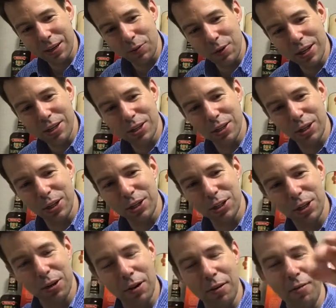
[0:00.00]

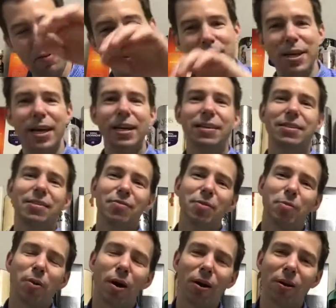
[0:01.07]
research of the taste of
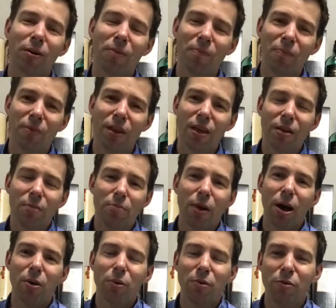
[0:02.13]
the bottle,
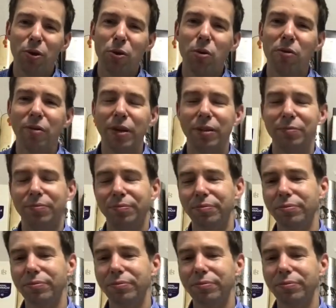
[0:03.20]
my review of it,